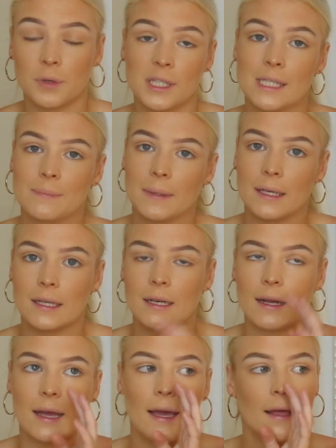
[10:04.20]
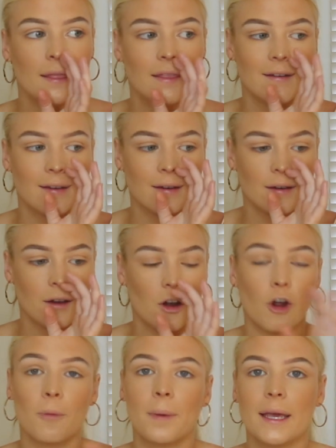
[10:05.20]
Brisbane, the
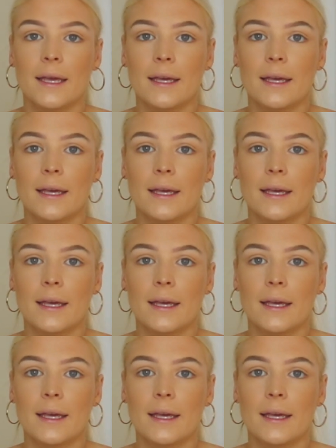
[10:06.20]
OP